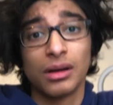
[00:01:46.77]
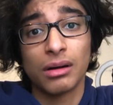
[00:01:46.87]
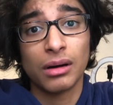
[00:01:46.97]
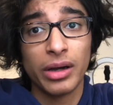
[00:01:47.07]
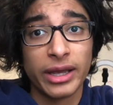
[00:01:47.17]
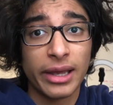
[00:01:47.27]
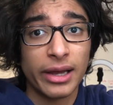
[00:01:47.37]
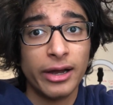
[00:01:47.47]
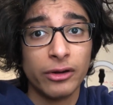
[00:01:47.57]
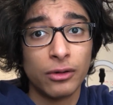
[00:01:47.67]
I
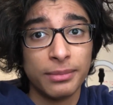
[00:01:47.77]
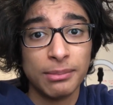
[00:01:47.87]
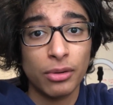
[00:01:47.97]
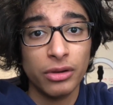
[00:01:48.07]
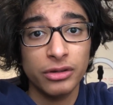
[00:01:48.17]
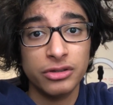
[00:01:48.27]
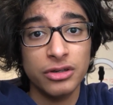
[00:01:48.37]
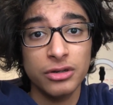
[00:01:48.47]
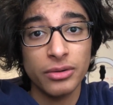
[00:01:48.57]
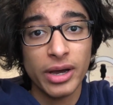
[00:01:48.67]
cannot be bothered
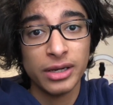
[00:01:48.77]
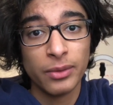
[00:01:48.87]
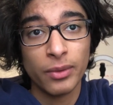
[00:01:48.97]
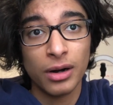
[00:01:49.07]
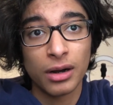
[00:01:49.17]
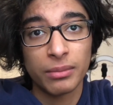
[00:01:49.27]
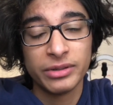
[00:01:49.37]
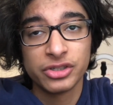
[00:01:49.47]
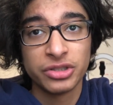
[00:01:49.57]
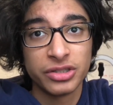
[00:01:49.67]
to do any work. I'm
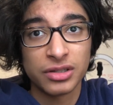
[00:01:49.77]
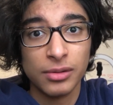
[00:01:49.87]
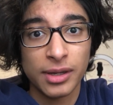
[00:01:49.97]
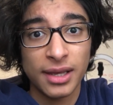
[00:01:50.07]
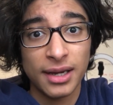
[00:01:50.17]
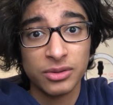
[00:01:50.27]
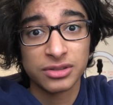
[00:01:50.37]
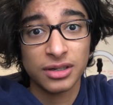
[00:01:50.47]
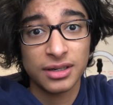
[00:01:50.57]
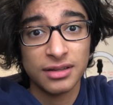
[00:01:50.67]
literally just looking
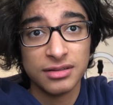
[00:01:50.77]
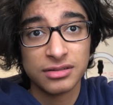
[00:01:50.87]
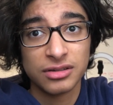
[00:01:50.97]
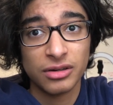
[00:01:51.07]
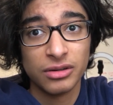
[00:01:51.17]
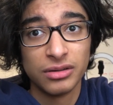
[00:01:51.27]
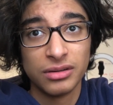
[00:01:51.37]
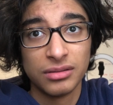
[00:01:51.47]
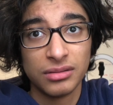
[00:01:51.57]
outside at the snow.